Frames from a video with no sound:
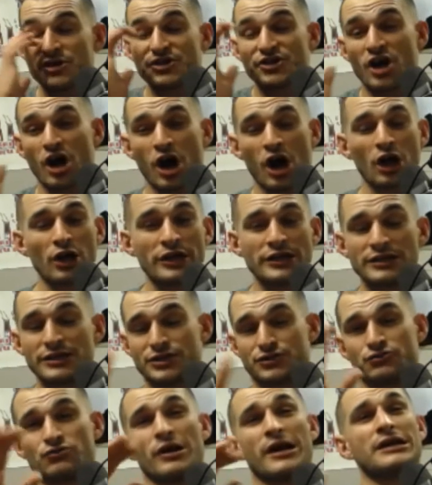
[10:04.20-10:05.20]
and I'm just
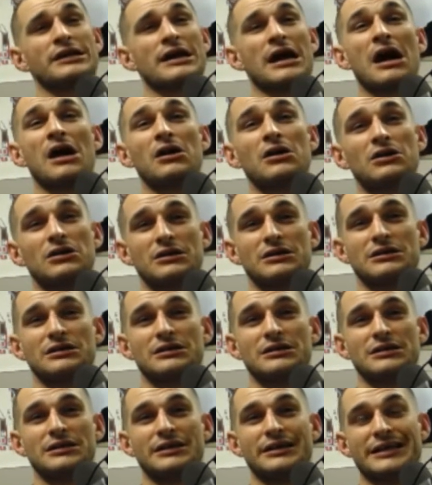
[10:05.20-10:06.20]
calling this right now.
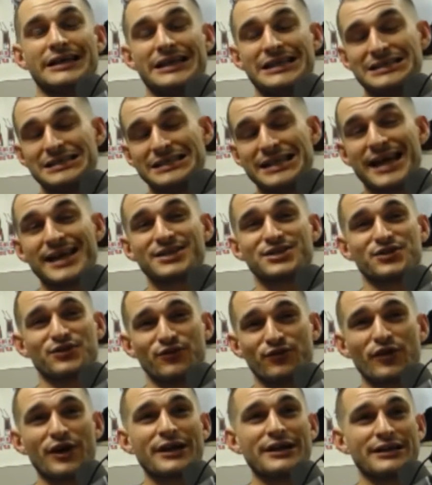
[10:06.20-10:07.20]
His
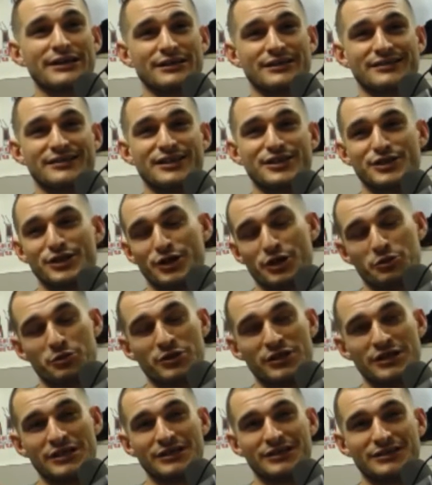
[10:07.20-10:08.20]
next fight is going
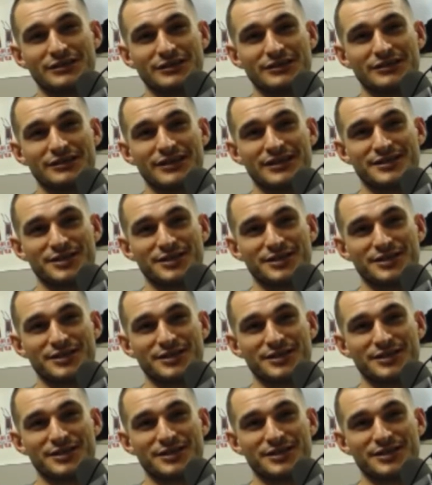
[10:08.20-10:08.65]
to be